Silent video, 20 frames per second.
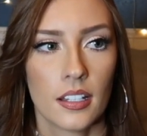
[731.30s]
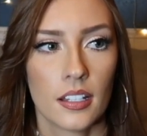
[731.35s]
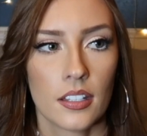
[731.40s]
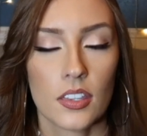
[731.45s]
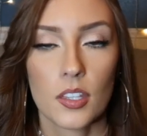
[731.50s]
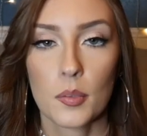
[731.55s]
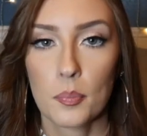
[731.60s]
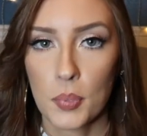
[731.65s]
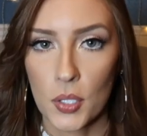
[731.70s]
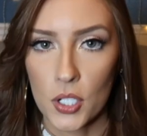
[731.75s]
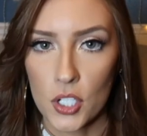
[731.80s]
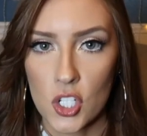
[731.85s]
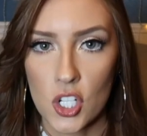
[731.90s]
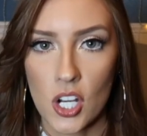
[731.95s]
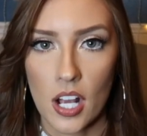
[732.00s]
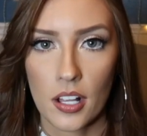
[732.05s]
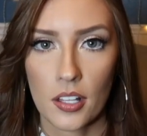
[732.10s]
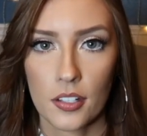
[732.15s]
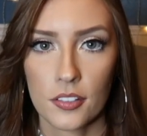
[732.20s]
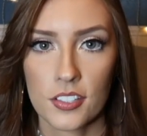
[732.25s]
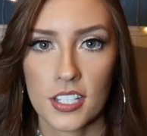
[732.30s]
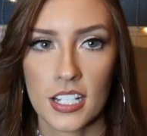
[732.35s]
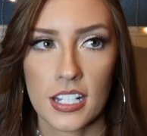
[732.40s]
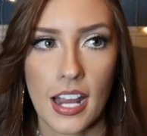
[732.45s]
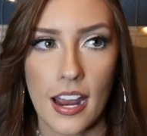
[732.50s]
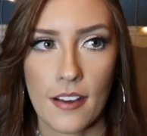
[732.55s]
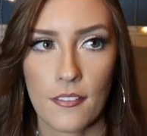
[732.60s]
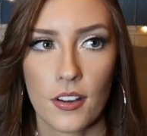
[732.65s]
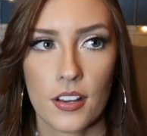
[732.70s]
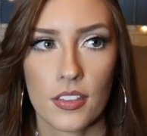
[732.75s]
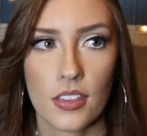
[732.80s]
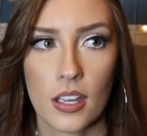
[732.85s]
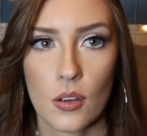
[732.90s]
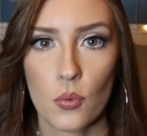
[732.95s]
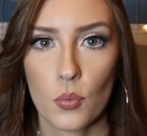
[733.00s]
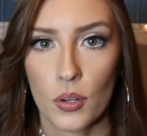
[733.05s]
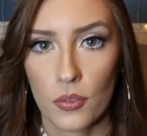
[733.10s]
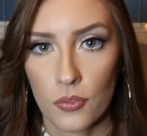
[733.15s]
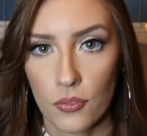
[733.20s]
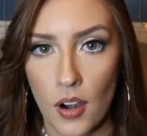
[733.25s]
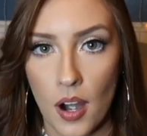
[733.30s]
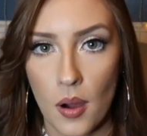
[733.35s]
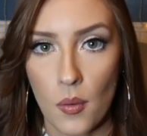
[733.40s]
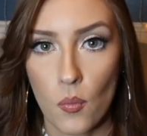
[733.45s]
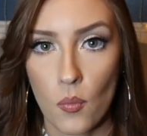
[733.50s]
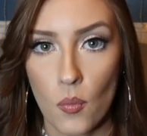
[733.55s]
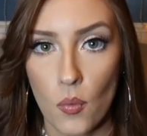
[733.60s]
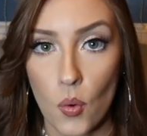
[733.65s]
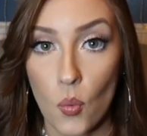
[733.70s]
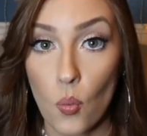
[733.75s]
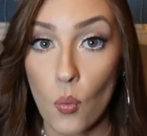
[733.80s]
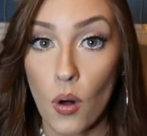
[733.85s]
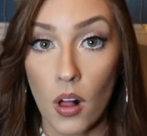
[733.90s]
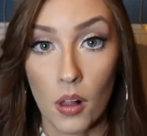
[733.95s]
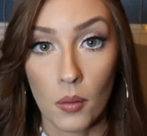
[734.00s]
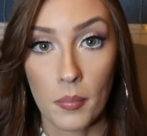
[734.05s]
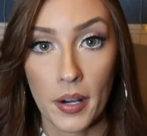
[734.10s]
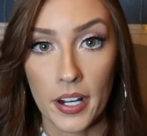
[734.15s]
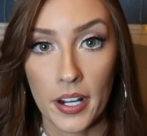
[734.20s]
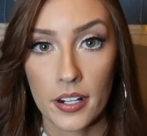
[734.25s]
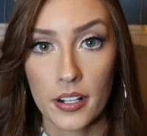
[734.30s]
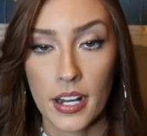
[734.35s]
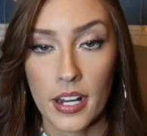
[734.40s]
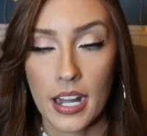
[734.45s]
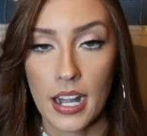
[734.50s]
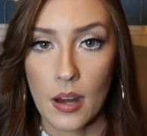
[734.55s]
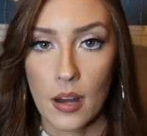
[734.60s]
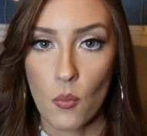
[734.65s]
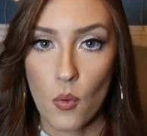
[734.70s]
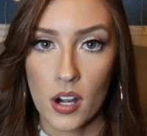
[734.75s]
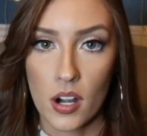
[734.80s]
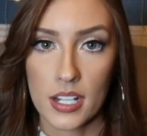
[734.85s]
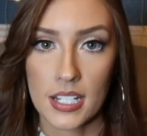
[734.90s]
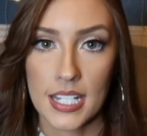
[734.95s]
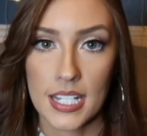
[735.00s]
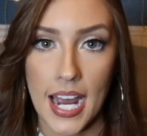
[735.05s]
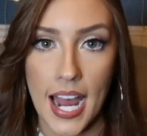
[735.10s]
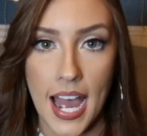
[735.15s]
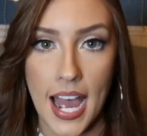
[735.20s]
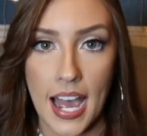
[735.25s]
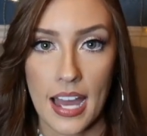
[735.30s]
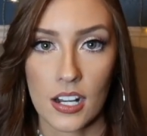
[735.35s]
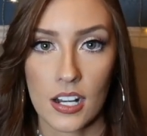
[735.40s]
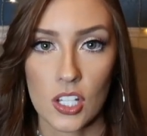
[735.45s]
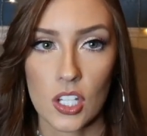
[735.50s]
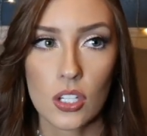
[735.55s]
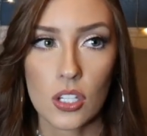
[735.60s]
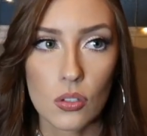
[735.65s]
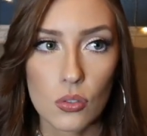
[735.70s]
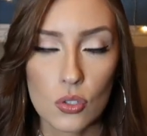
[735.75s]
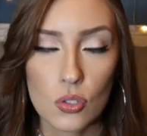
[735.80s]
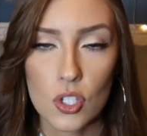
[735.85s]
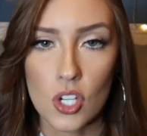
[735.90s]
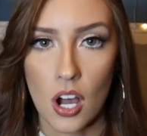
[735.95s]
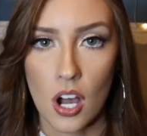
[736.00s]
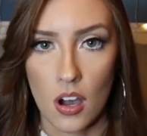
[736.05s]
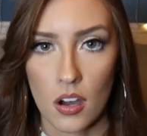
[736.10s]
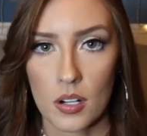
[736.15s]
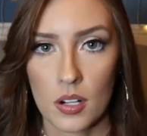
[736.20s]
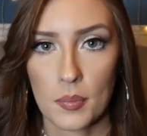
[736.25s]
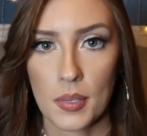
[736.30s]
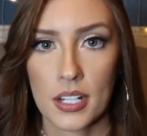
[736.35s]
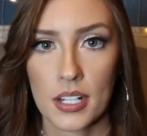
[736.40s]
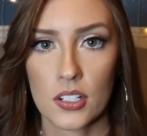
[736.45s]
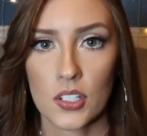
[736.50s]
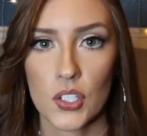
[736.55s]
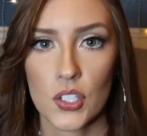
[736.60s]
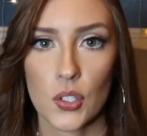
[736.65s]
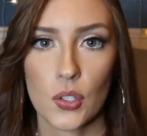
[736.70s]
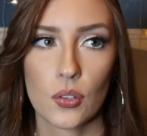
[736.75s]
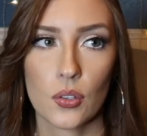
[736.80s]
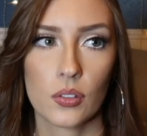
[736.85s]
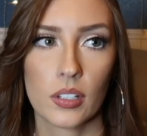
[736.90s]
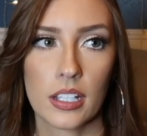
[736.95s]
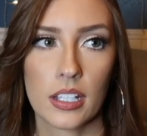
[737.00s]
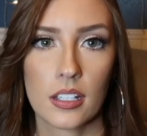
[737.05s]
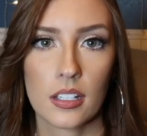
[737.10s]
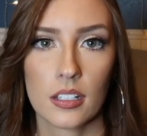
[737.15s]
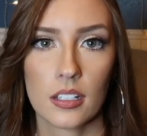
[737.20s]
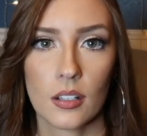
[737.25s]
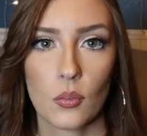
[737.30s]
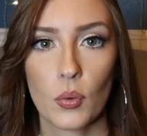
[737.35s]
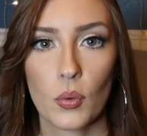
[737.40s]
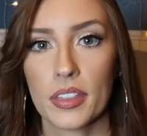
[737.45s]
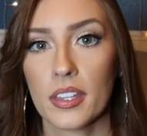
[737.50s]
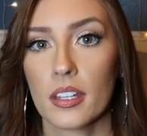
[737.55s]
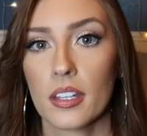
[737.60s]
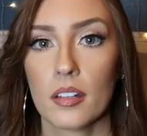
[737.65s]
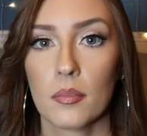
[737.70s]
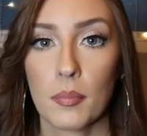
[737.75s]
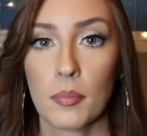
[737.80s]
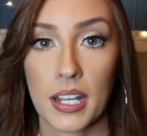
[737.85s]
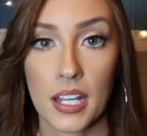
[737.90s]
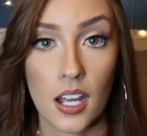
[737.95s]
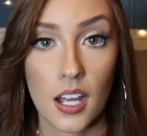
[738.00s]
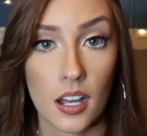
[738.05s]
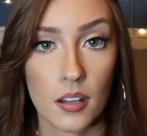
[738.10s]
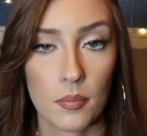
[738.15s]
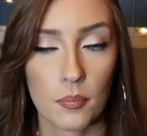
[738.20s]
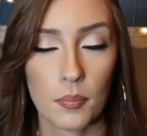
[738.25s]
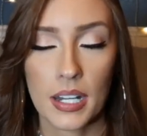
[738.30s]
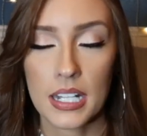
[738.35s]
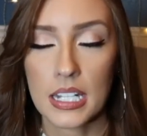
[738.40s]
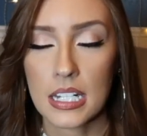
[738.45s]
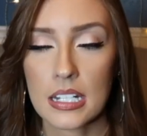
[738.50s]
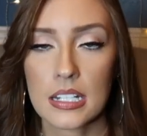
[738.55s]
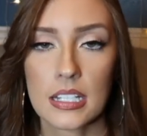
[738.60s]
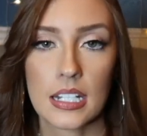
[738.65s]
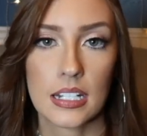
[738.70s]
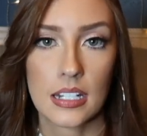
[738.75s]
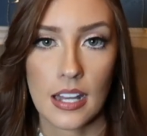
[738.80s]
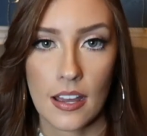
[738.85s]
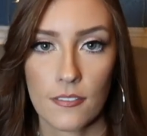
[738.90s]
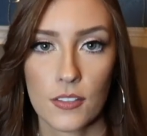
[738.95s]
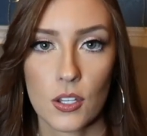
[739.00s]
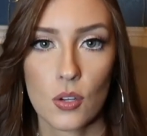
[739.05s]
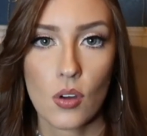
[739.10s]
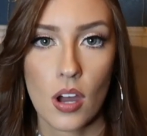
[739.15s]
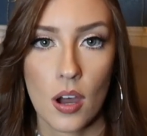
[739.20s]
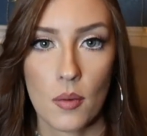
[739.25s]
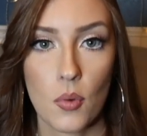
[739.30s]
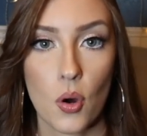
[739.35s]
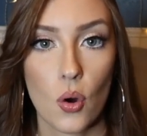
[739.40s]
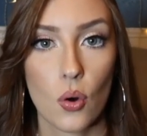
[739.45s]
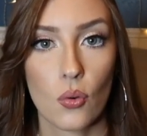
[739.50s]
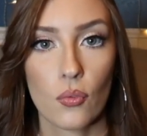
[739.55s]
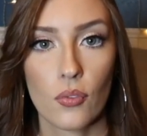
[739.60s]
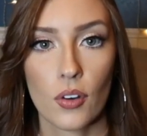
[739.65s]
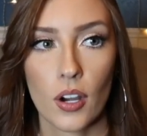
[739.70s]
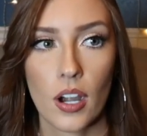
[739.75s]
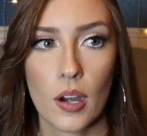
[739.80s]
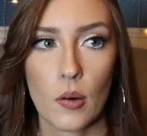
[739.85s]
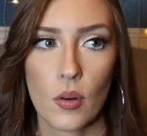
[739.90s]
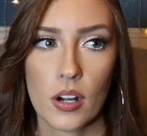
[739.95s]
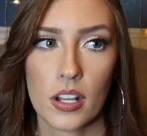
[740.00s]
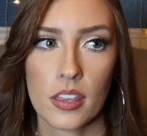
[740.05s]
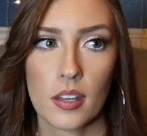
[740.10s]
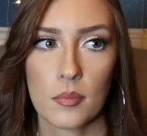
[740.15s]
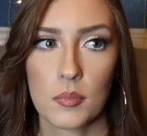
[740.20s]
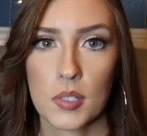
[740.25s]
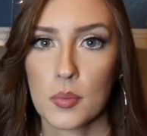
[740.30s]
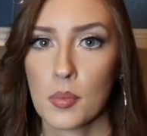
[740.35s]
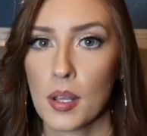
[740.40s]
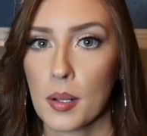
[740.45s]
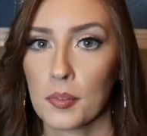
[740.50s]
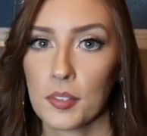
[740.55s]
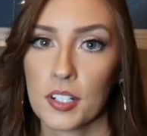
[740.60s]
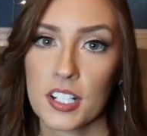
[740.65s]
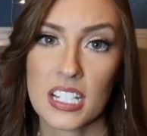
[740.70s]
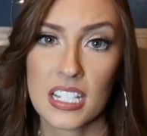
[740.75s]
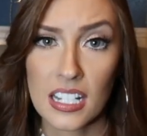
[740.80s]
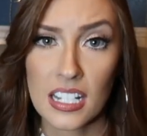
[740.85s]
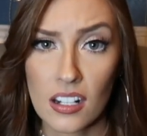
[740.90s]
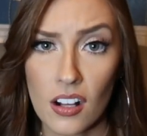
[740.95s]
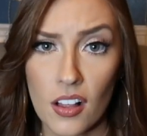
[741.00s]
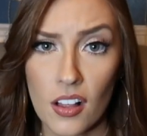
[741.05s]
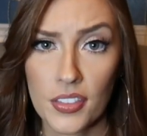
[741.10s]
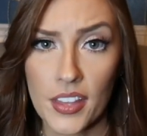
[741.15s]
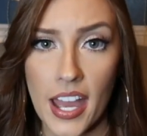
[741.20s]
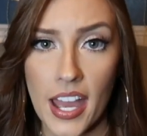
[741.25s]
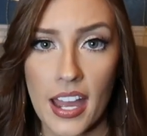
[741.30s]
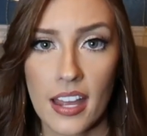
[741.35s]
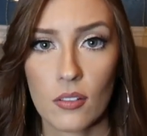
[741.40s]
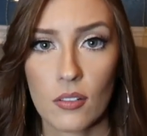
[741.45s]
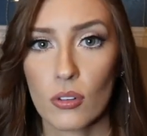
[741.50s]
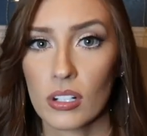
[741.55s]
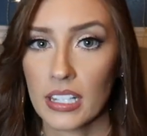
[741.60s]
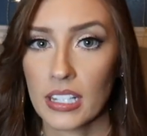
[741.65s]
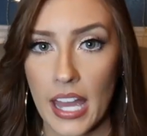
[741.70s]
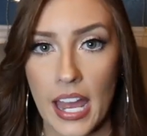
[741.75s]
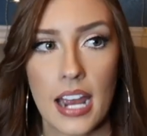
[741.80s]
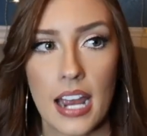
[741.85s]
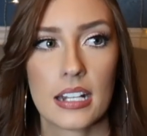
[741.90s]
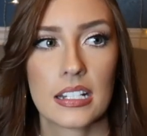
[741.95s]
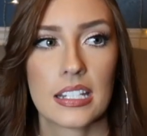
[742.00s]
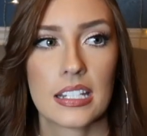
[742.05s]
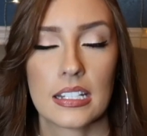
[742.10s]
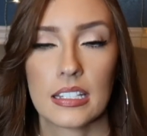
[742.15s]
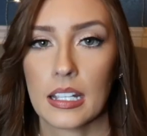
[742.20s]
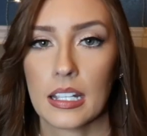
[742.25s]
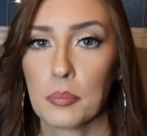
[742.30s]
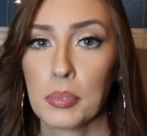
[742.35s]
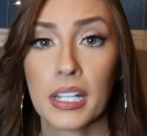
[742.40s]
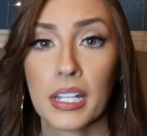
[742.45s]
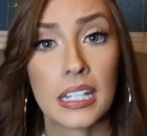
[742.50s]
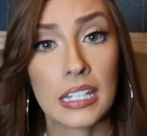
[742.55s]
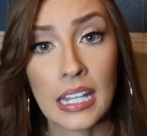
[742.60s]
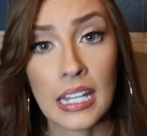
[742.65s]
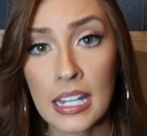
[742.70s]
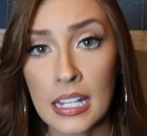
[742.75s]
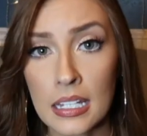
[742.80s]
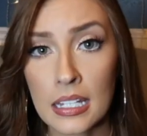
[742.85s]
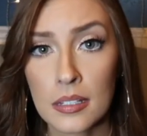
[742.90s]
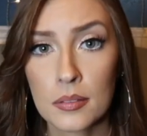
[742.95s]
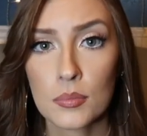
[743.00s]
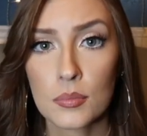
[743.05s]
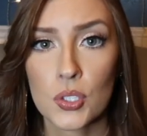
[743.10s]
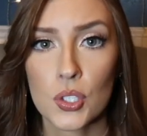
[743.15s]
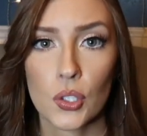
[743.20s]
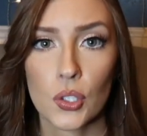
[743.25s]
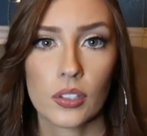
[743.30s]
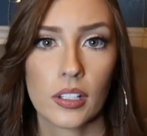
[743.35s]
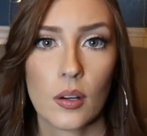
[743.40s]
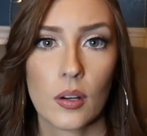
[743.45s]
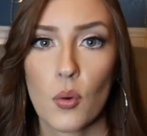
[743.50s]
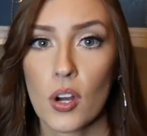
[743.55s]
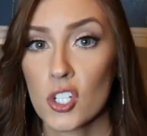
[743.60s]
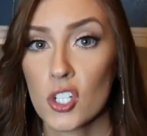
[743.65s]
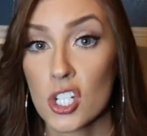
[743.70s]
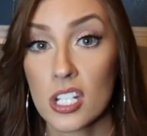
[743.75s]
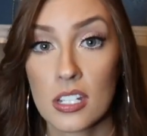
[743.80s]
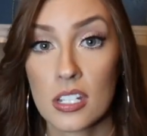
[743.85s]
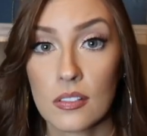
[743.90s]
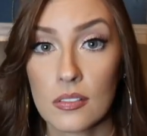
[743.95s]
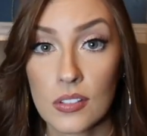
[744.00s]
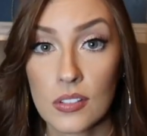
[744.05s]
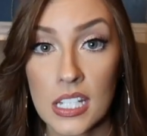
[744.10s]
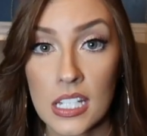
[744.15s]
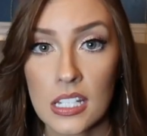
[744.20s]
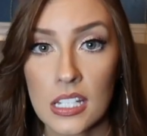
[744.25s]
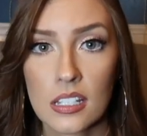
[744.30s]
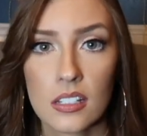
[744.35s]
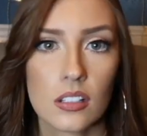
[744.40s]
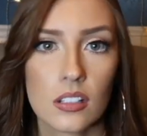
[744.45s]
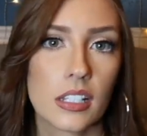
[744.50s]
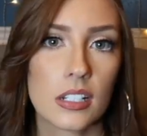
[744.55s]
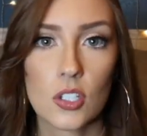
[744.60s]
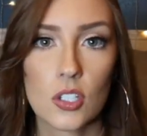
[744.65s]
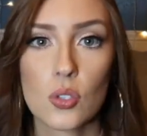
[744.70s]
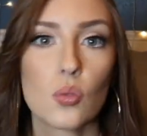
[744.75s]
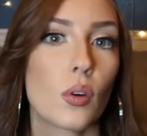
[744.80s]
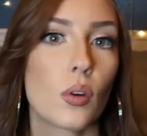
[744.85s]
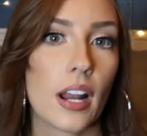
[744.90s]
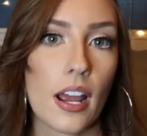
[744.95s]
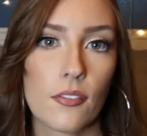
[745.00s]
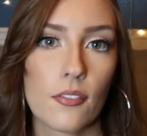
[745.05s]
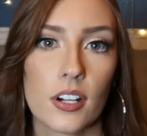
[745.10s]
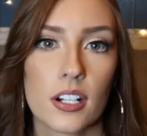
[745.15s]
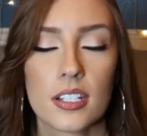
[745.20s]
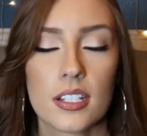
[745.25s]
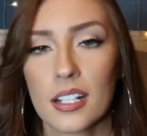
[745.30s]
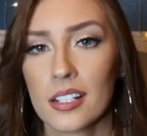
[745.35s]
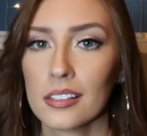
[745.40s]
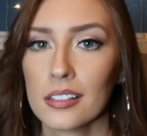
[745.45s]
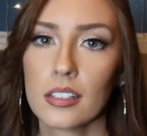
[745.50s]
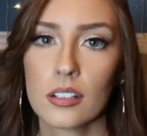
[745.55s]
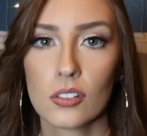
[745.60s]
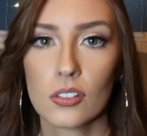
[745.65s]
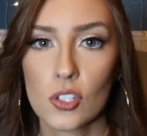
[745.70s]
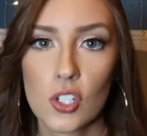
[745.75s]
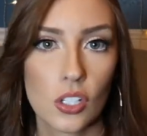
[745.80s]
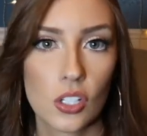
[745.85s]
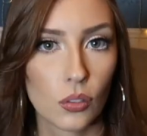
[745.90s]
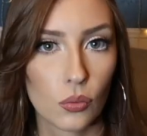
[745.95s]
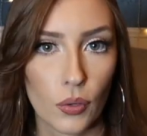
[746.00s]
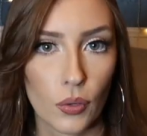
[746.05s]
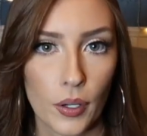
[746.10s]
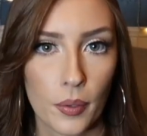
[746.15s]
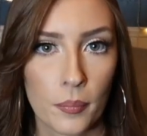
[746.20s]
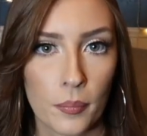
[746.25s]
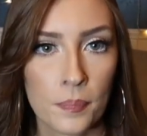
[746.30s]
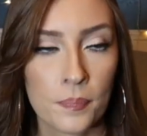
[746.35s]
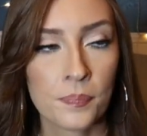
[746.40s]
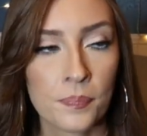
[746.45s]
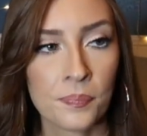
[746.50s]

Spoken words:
the bookshelves and everything were from Walmart, and I wanted to add a huge ottoman, so like when my niece and nephew come over, I wanted them to be able to sit on that, relax, and like play games or like watch TV, like do whatever. It's like a little chill room,